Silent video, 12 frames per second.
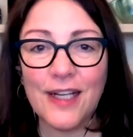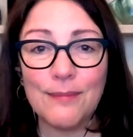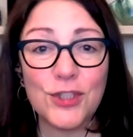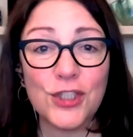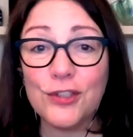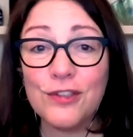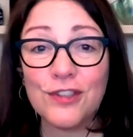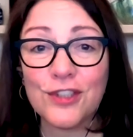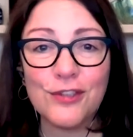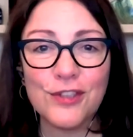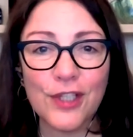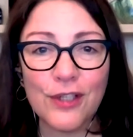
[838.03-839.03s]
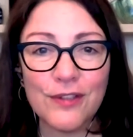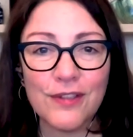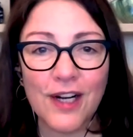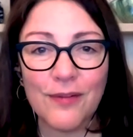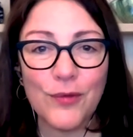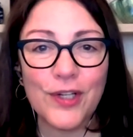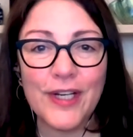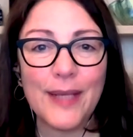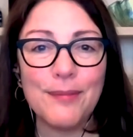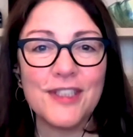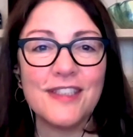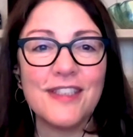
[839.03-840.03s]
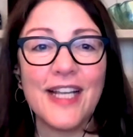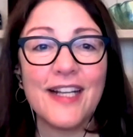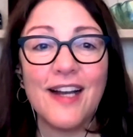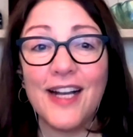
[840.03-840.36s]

Um, students who don't aren't weren't able to take